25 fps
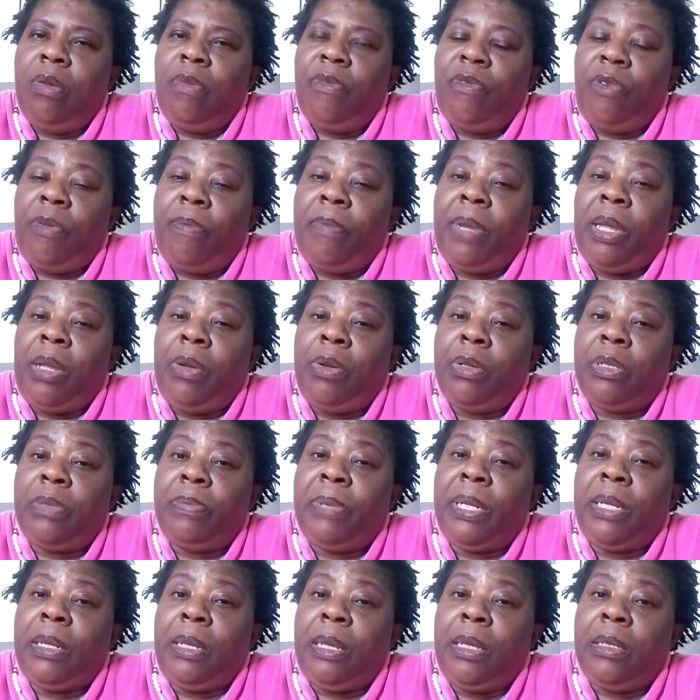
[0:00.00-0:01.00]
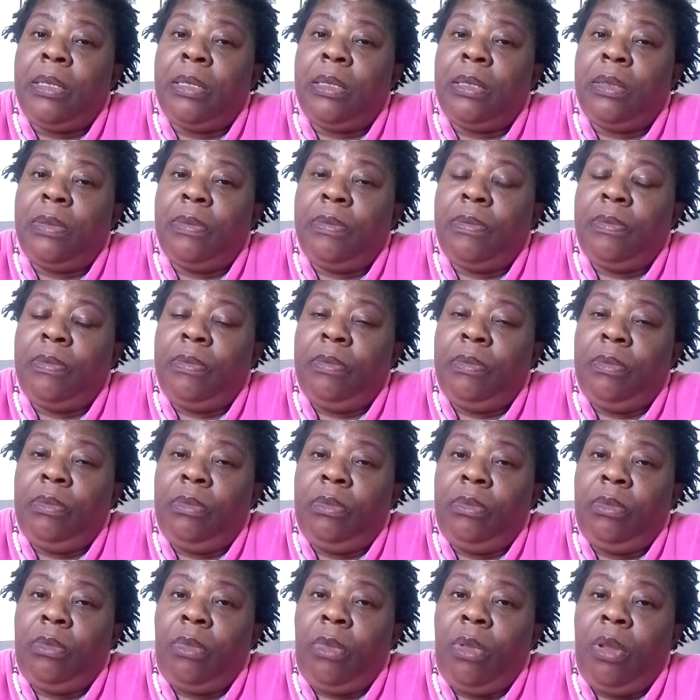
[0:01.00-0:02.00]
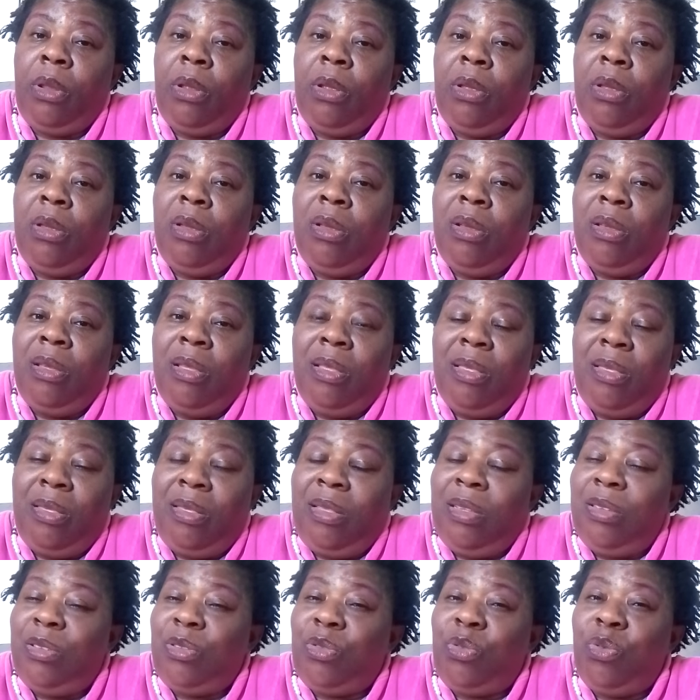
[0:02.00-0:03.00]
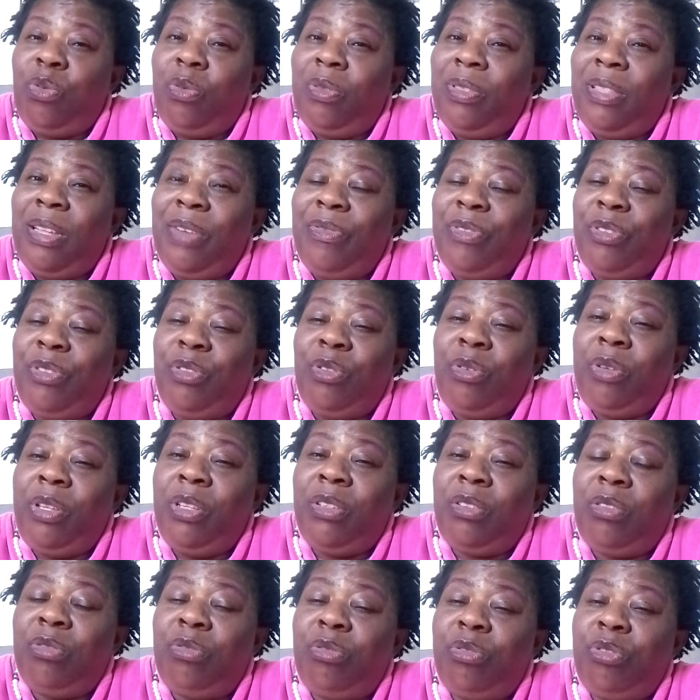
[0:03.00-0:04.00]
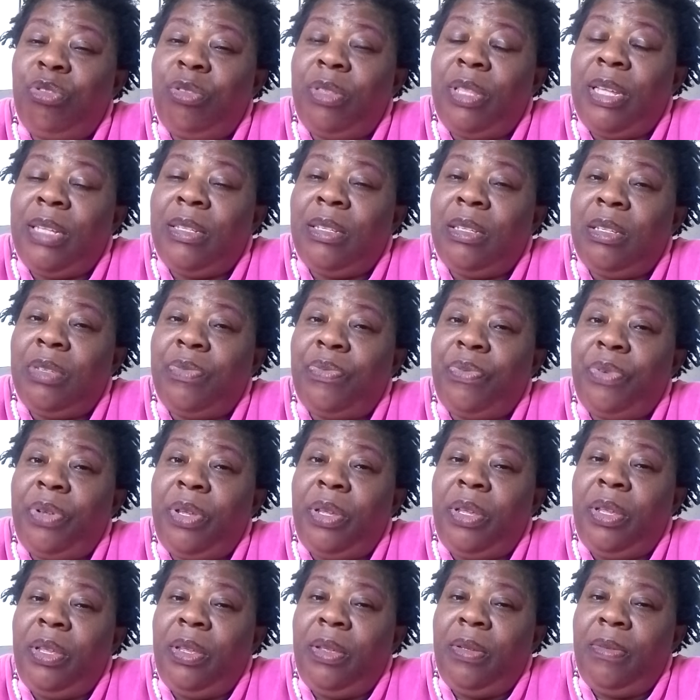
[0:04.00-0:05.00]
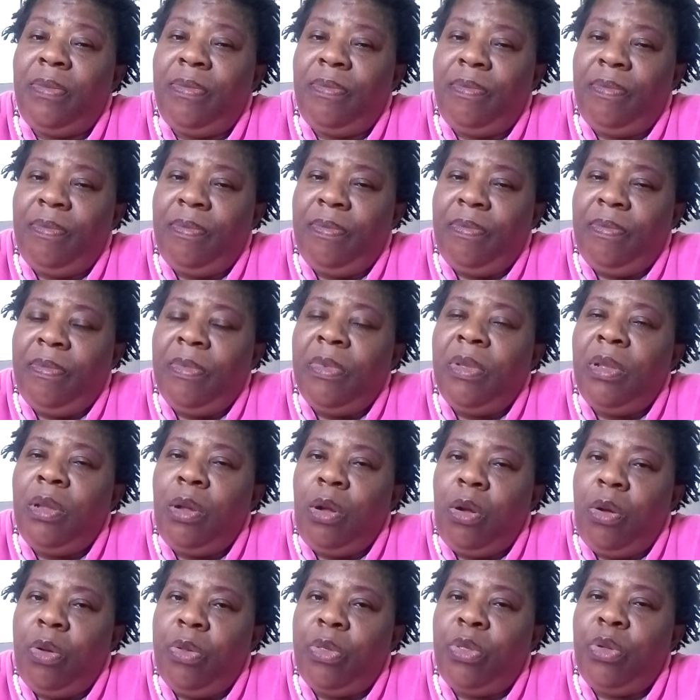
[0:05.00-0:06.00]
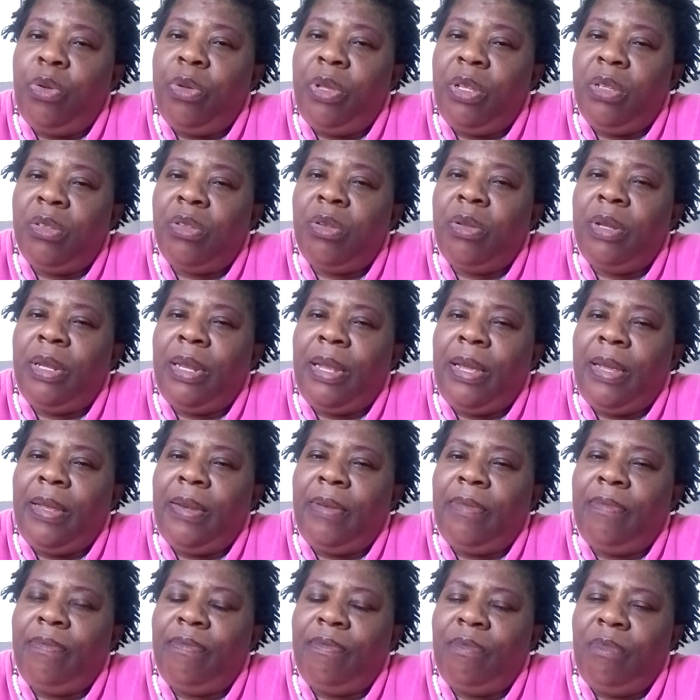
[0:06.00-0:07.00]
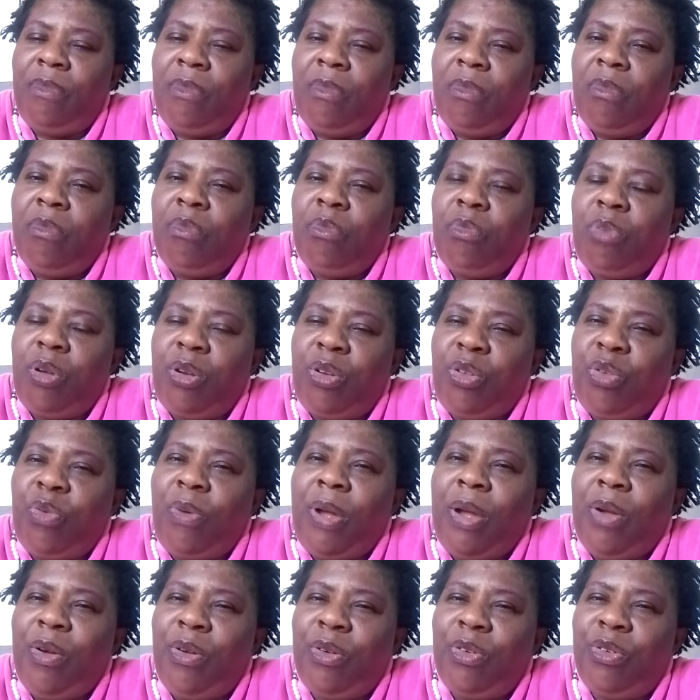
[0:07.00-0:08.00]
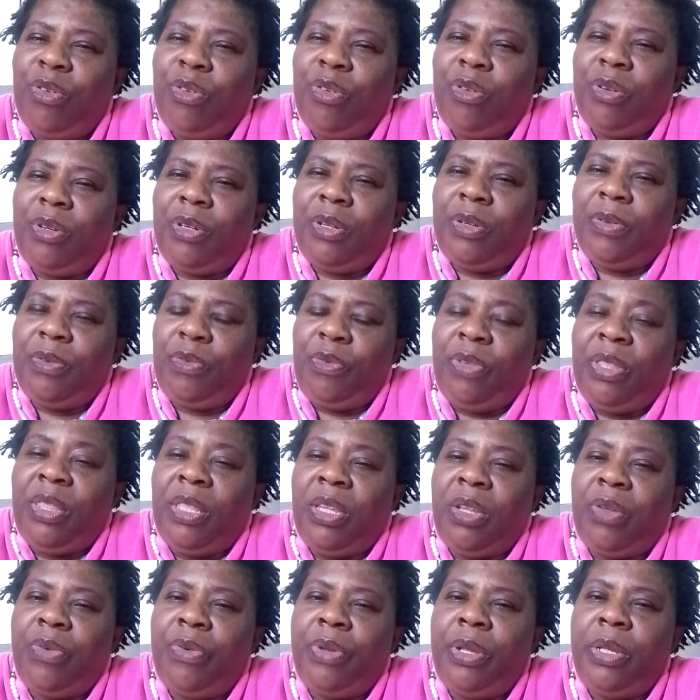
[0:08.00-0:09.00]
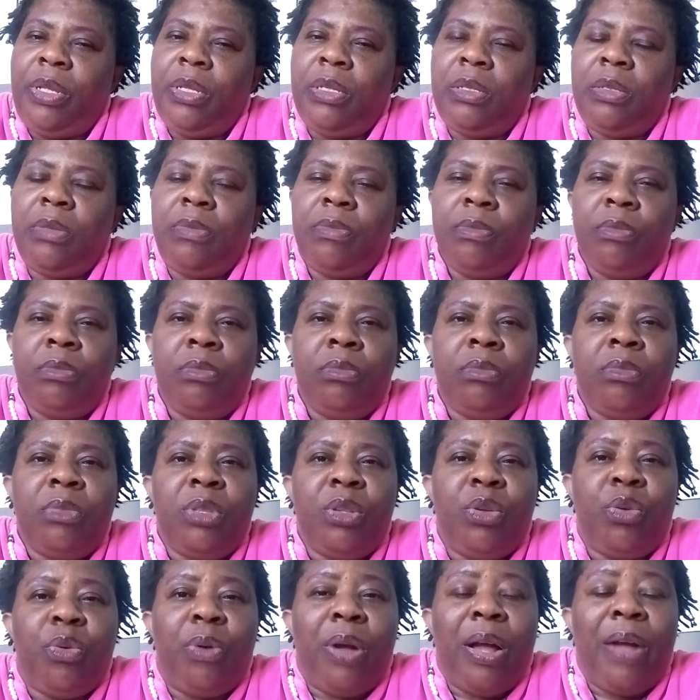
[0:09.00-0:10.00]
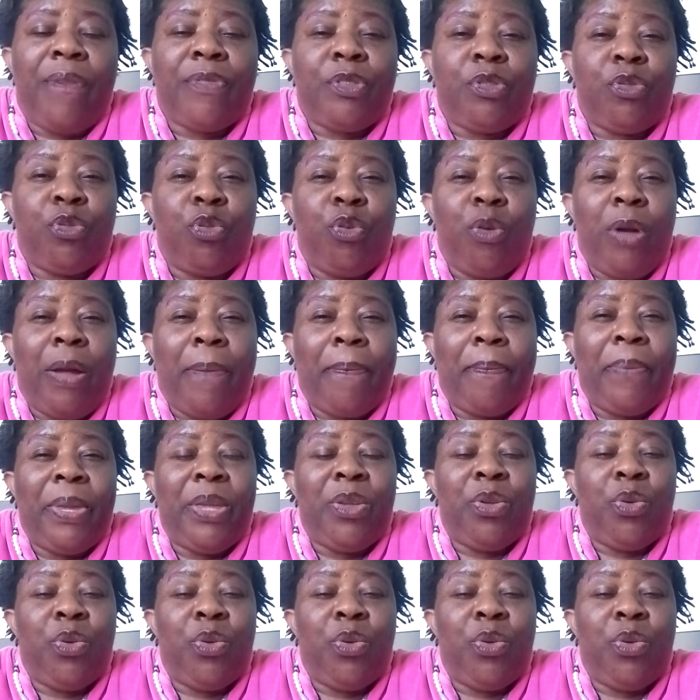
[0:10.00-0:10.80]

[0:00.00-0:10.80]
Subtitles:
From my husband, yes. The school, there is no institution that is free. Although it's online, but you are honored with degrees. You have to go and pay.